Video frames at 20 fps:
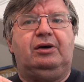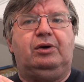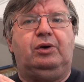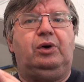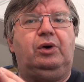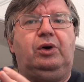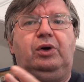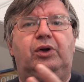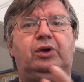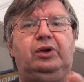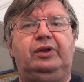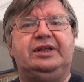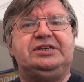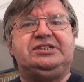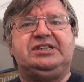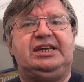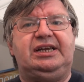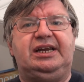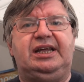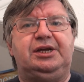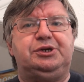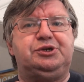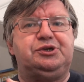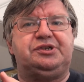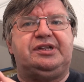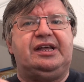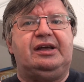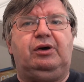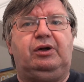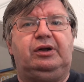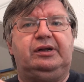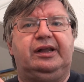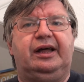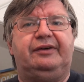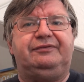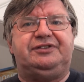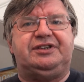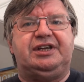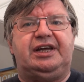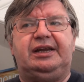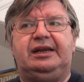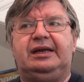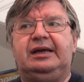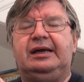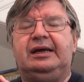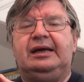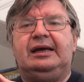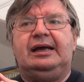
all the teenagers. They all loved it.